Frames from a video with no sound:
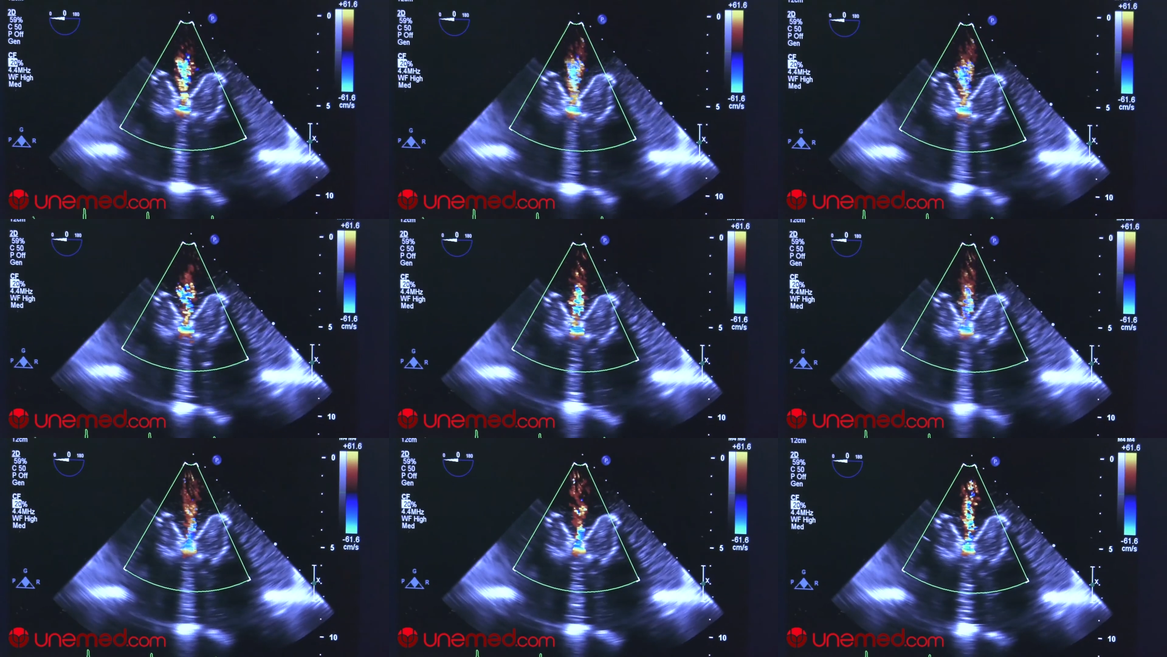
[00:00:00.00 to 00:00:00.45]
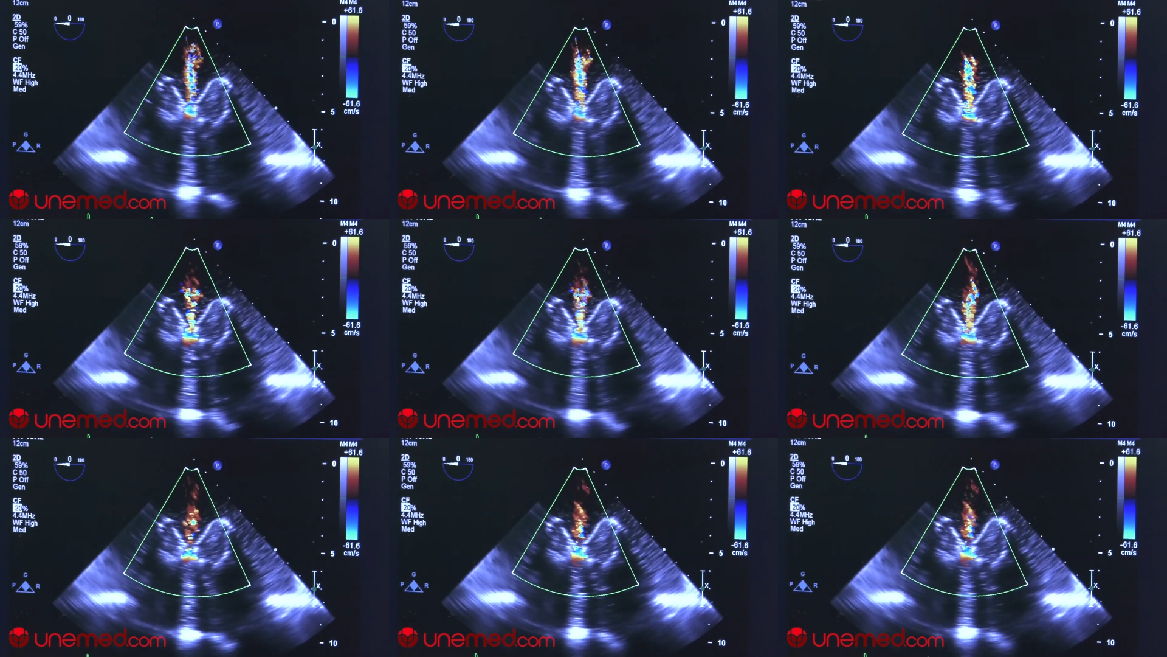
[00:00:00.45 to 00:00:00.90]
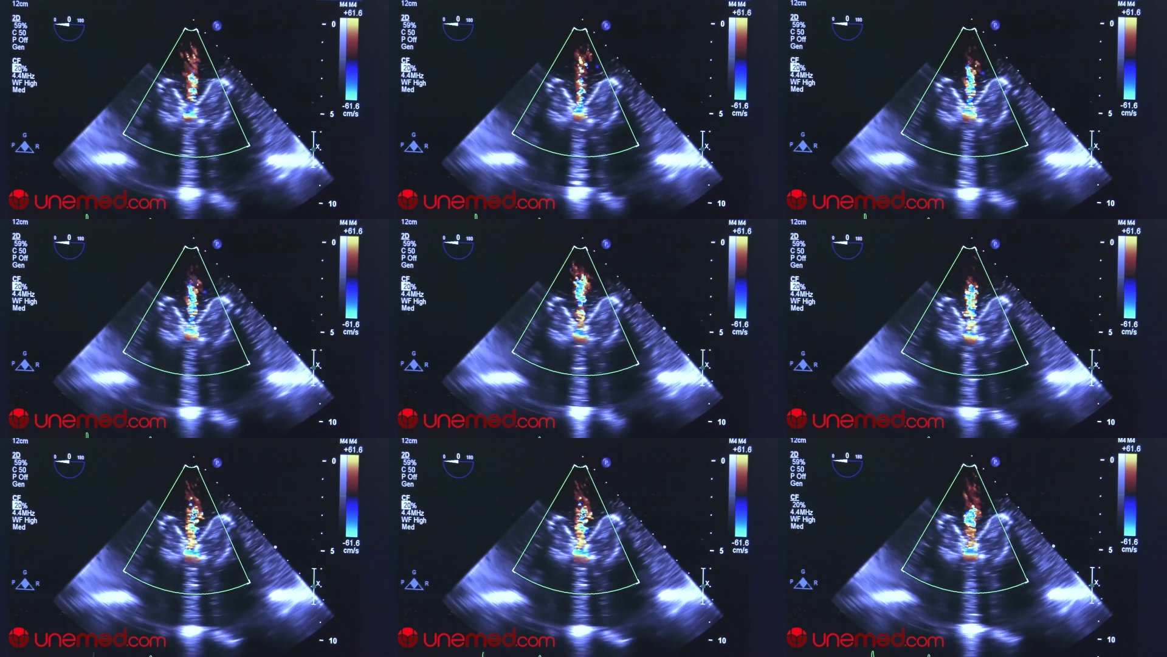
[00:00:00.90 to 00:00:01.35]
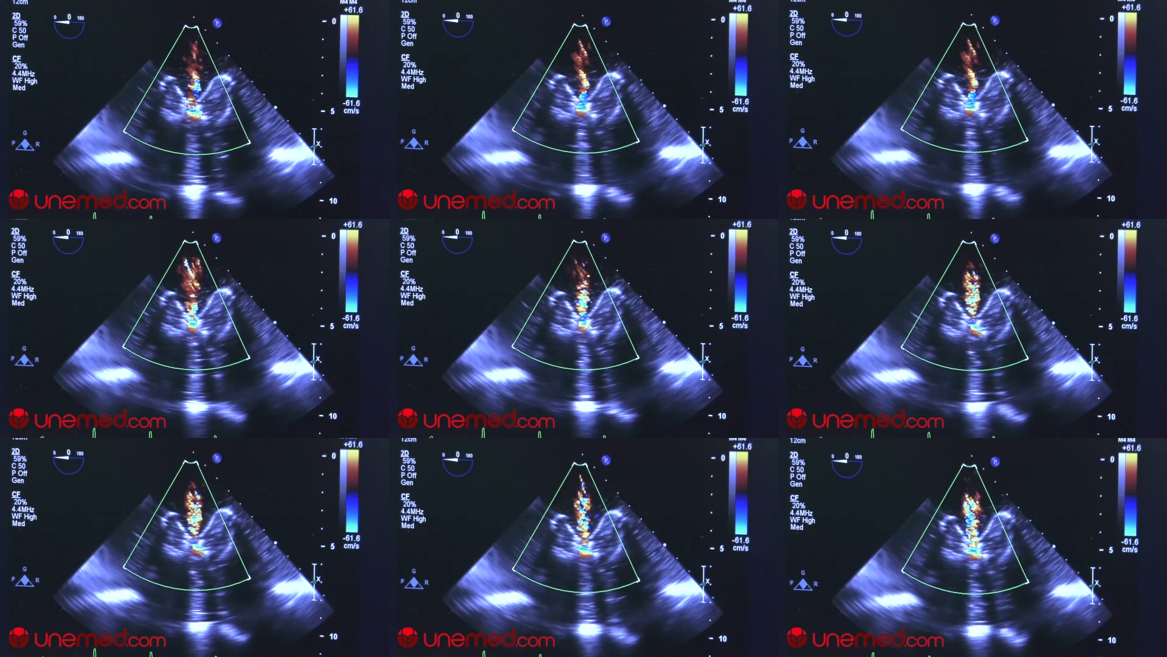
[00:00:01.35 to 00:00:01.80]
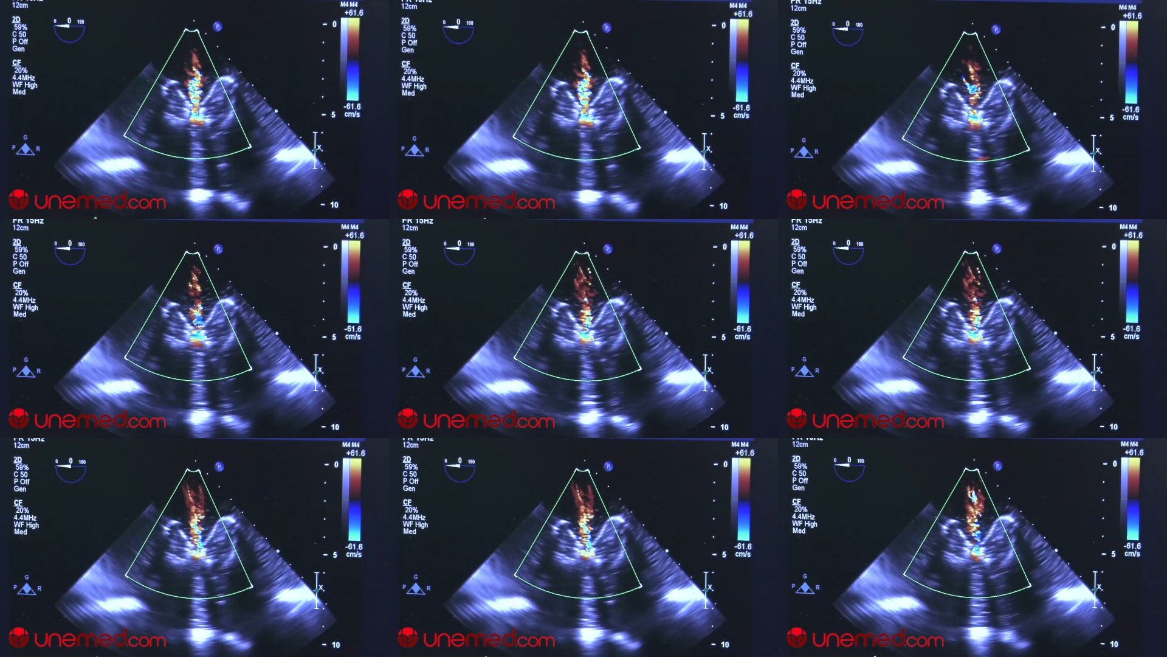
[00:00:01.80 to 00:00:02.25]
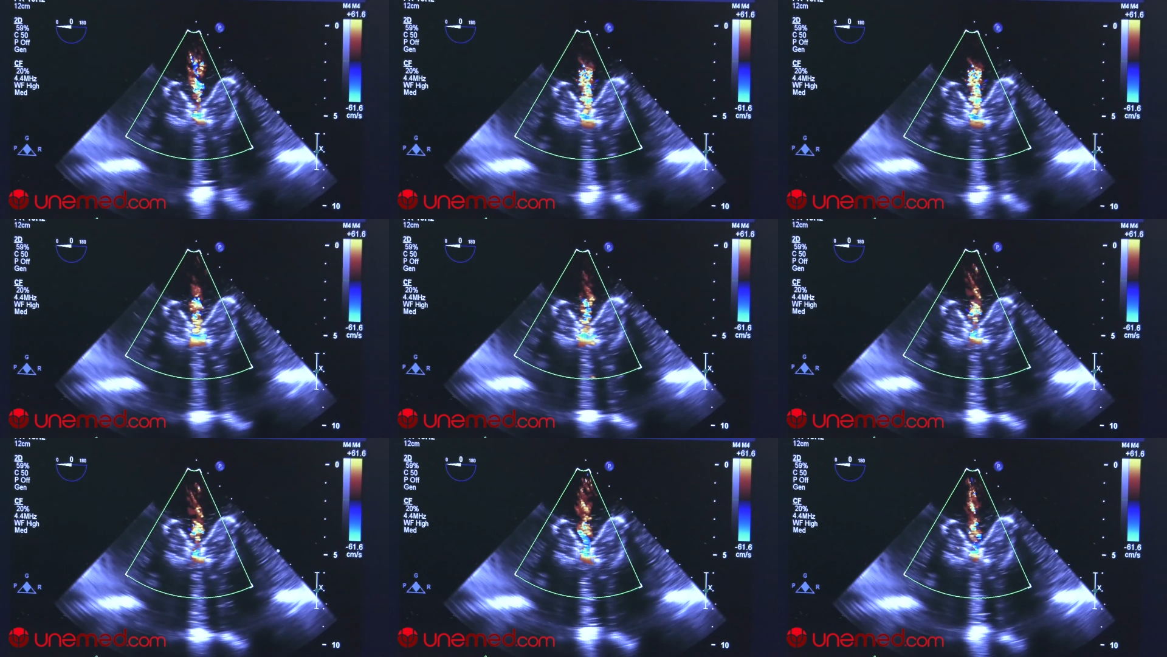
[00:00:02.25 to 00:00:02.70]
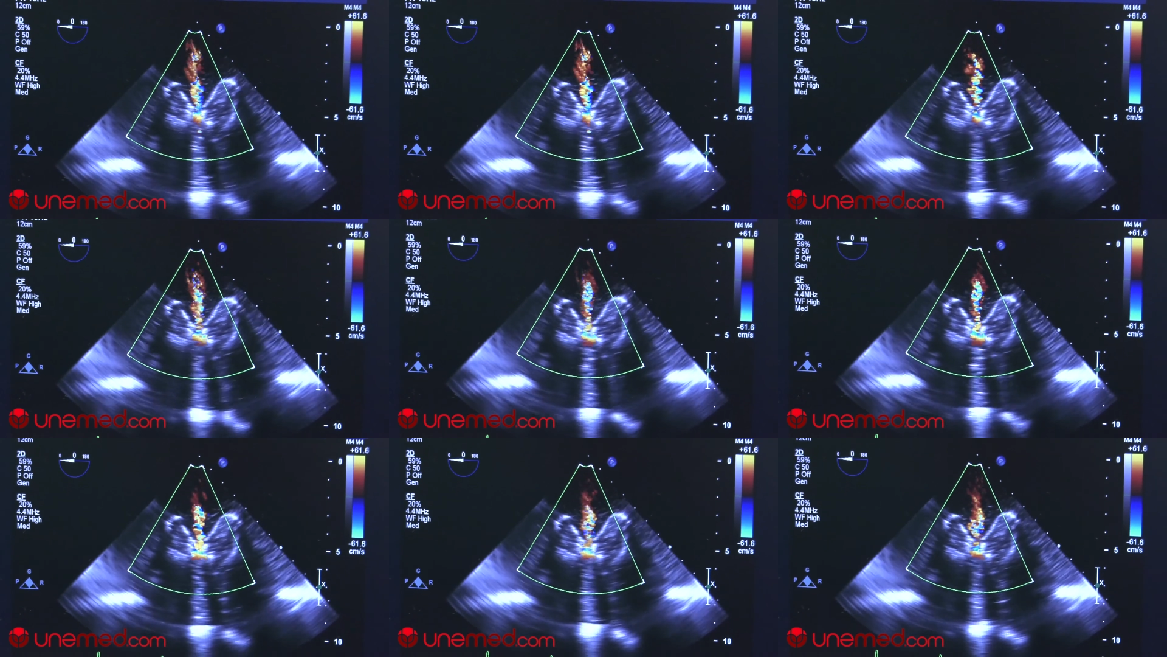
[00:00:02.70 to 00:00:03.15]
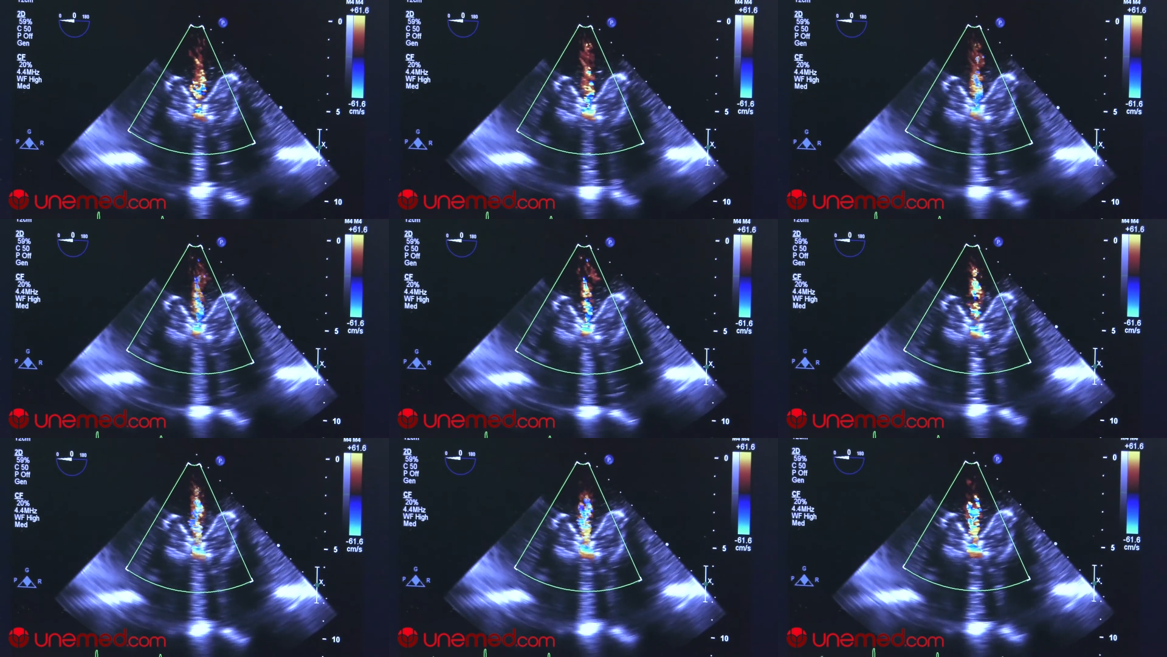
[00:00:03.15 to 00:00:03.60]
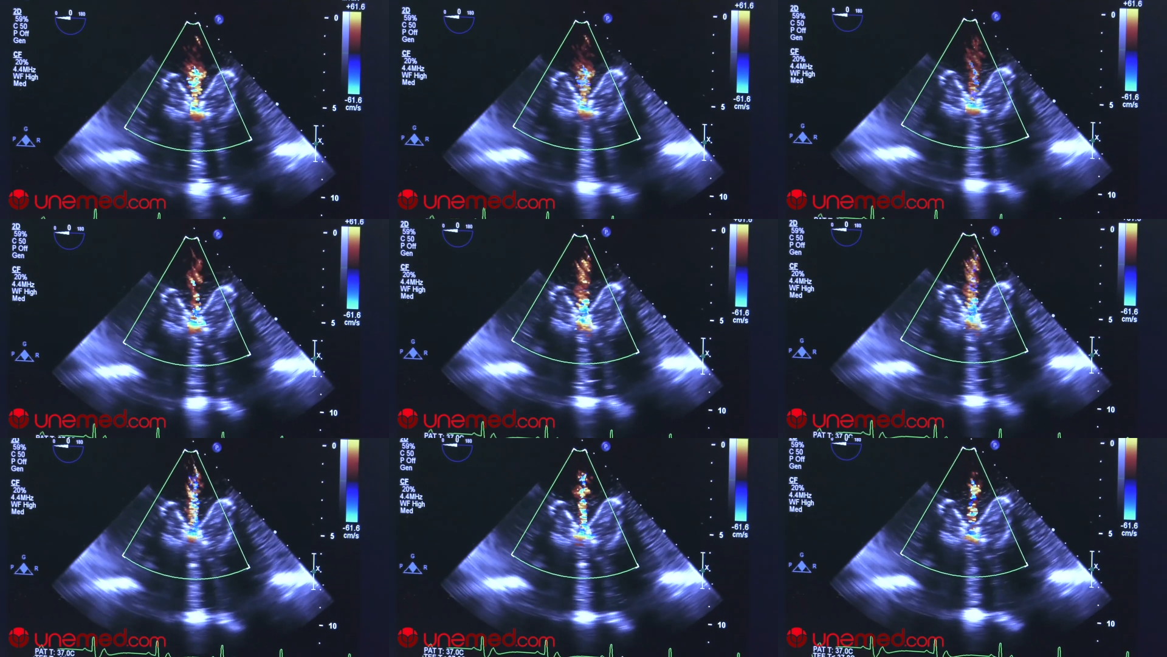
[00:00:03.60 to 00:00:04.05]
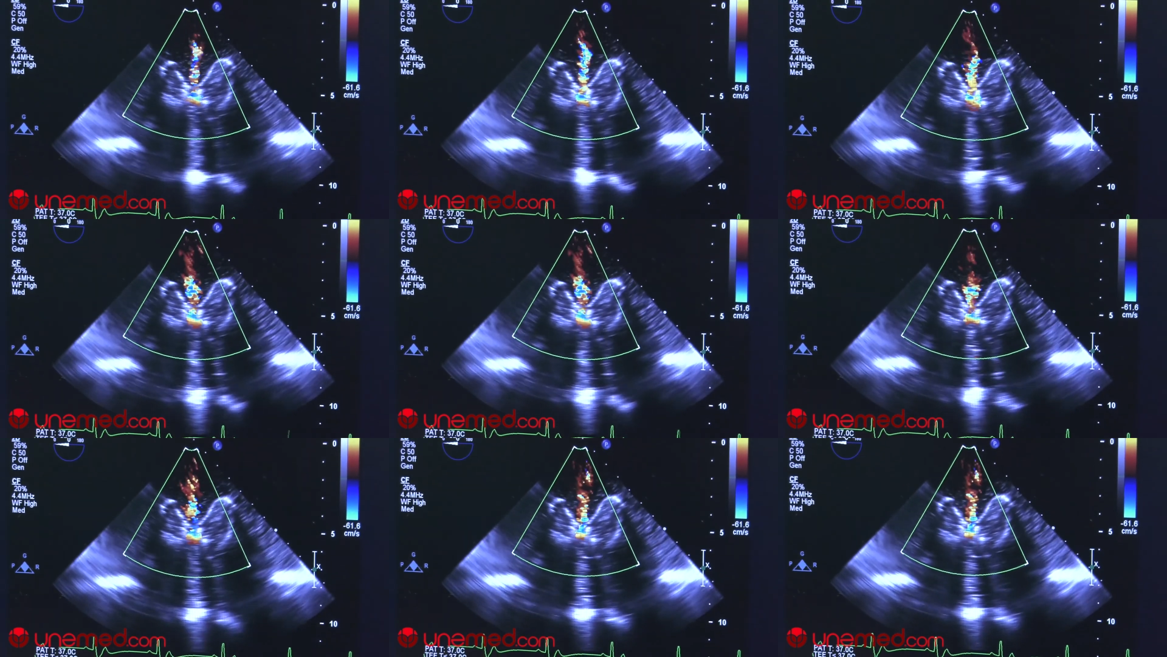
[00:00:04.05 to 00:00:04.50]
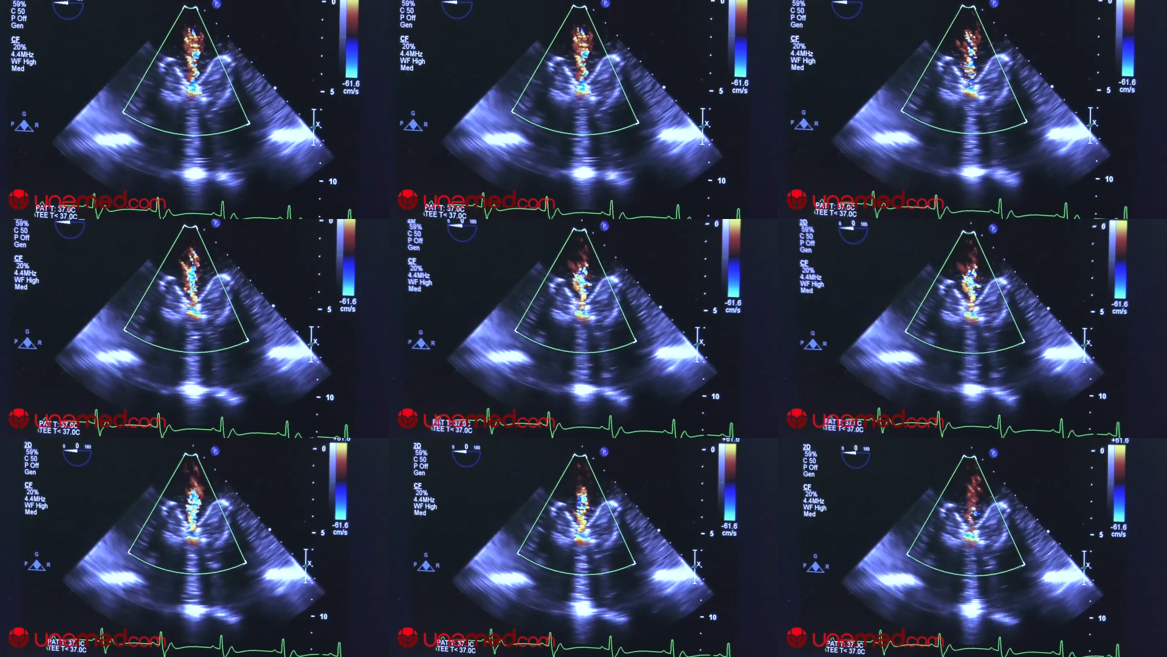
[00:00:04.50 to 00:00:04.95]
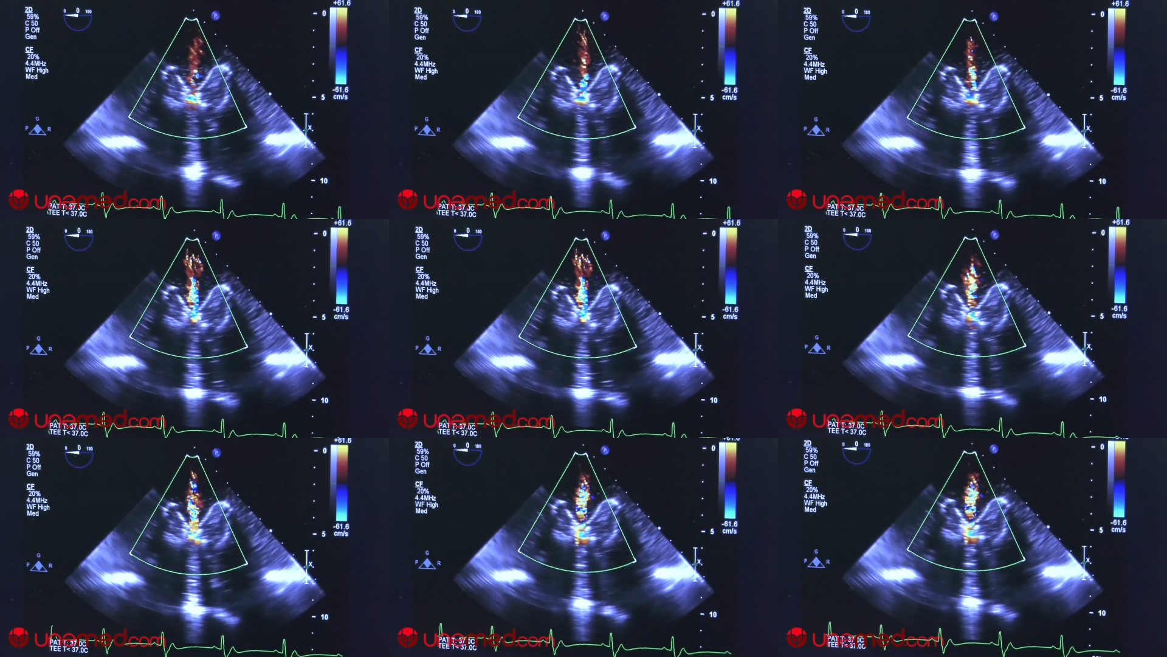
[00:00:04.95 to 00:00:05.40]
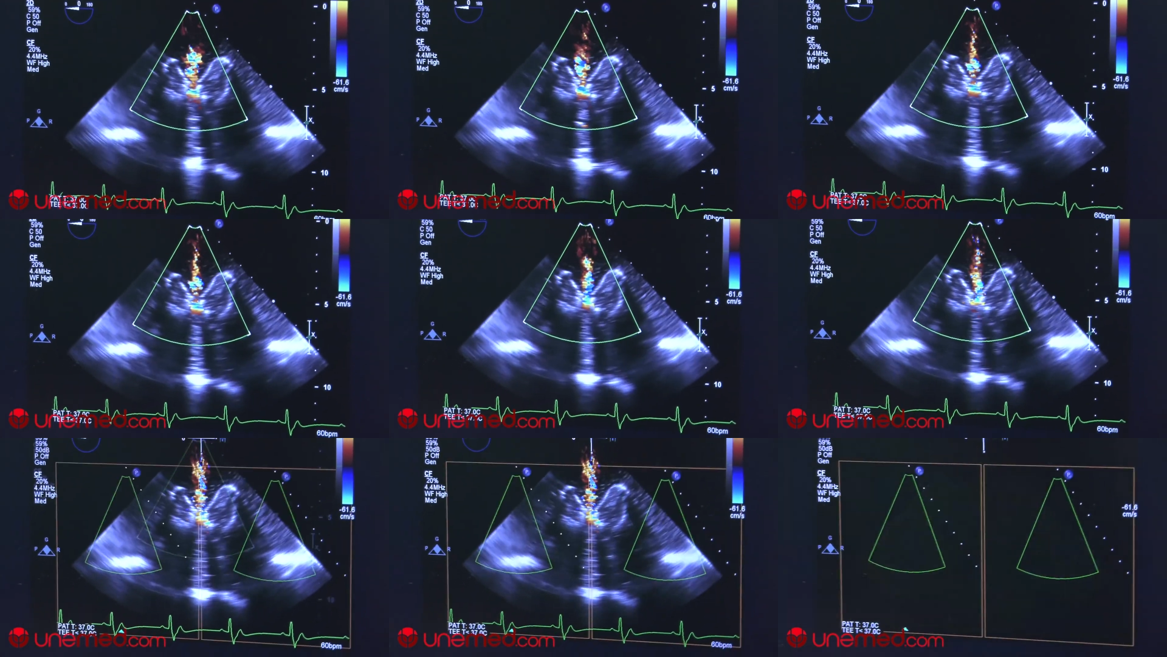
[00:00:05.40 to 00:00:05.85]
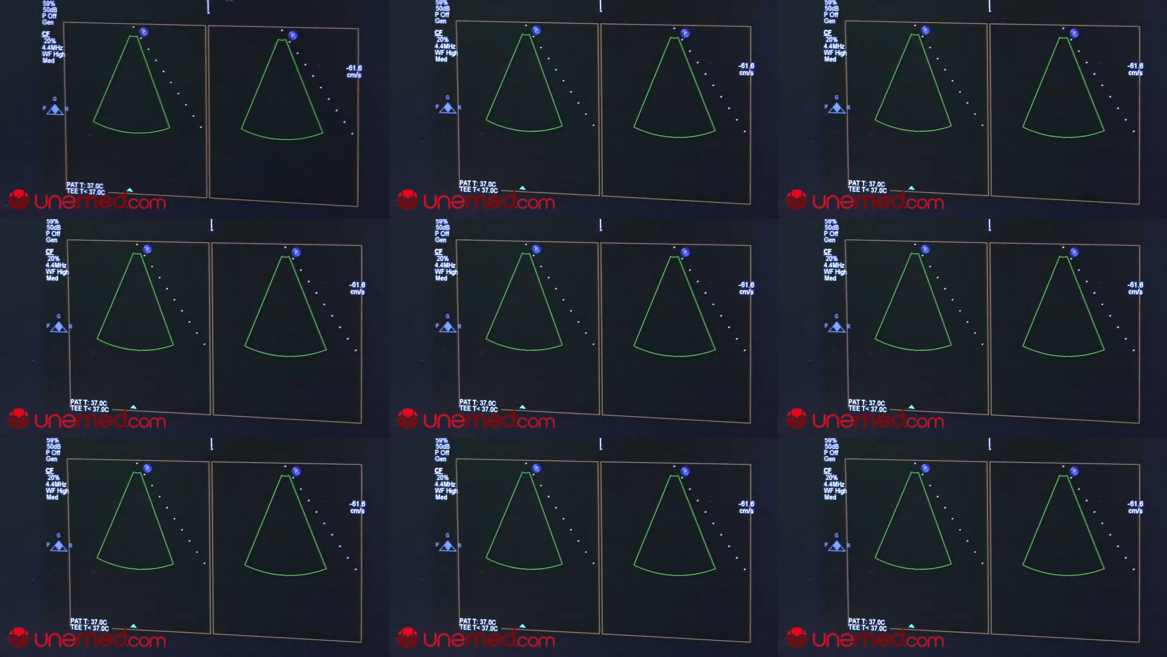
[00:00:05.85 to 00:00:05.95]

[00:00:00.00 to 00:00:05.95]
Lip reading: Nobody's mouth can be seen.